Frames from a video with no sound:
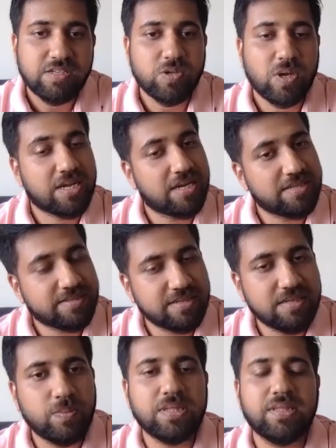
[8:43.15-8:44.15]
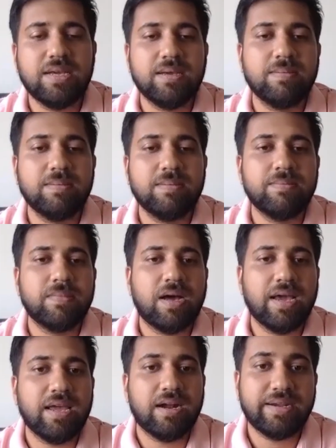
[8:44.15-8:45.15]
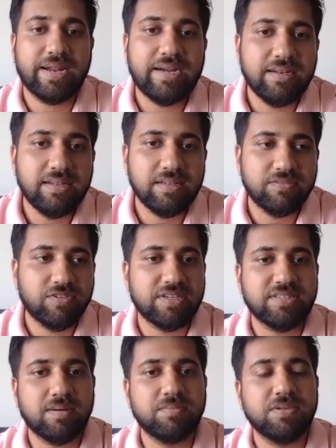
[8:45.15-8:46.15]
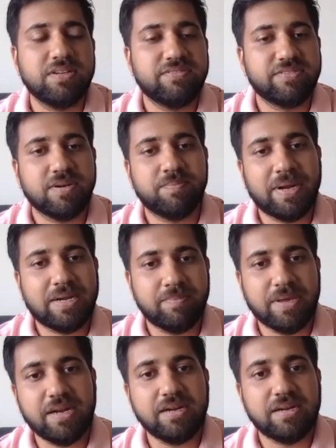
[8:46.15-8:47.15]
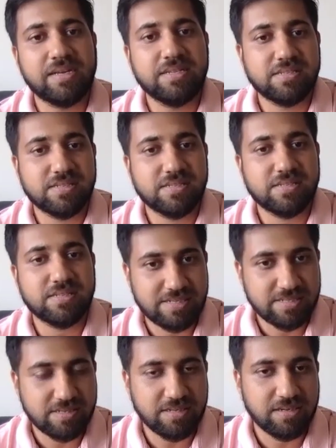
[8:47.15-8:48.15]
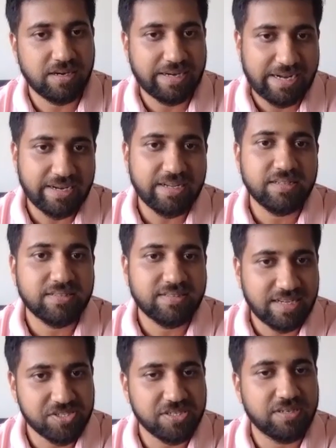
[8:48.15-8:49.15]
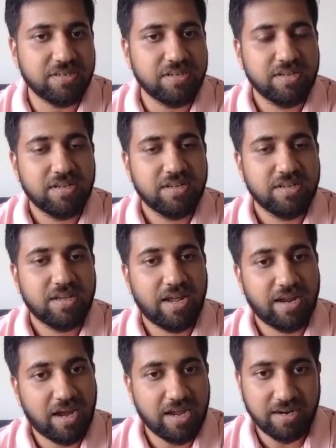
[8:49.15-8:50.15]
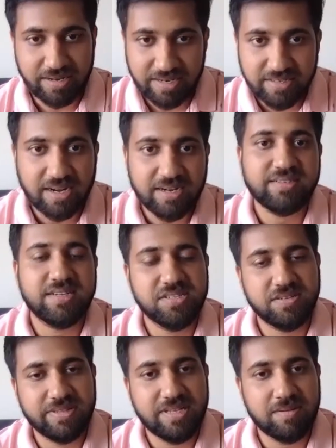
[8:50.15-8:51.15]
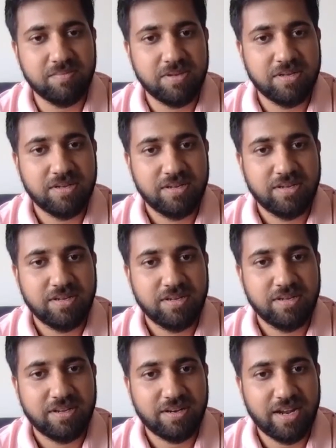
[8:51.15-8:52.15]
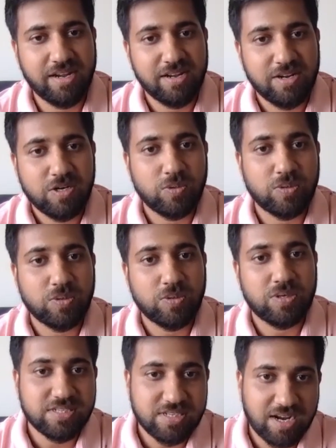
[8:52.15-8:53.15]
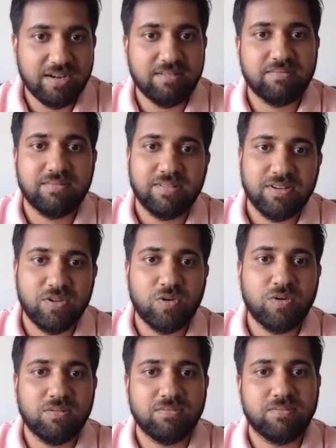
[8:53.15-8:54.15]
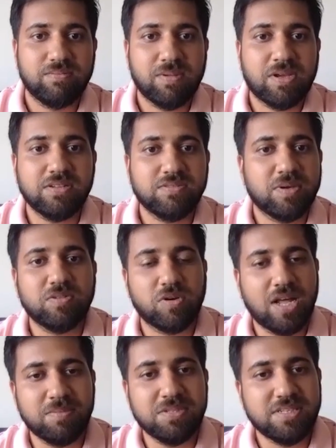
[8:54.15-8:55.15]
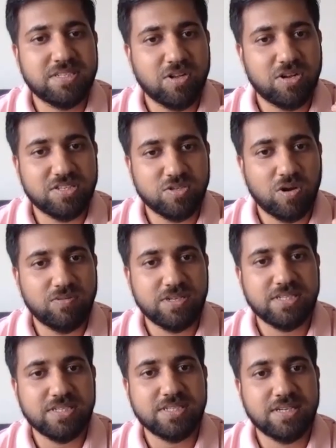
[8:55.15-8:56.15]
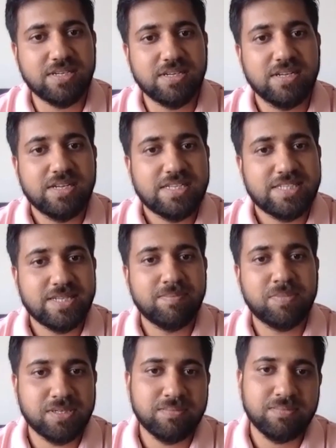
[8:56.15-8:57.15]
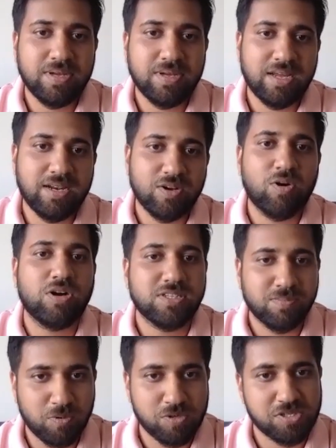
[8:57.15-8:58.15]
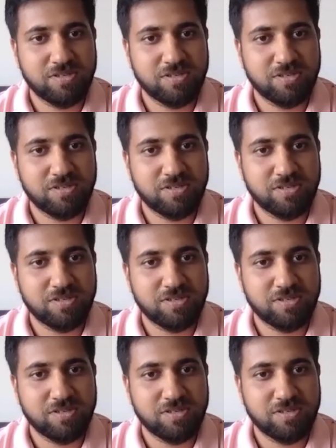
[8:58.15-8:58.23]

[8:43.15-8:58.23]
So I consult with them. I attend, for example, if a pet parent is attending the session, I attend that session with them, right? To understand, you know, because what happens, it's always a symptom and a cause approach.